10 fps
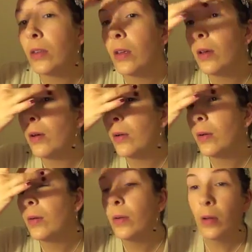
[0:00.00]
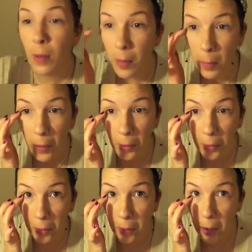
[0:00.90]
So I'm gonna put a
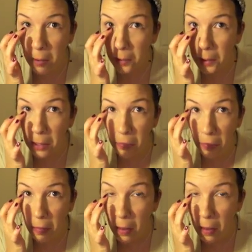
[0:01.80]
little underneath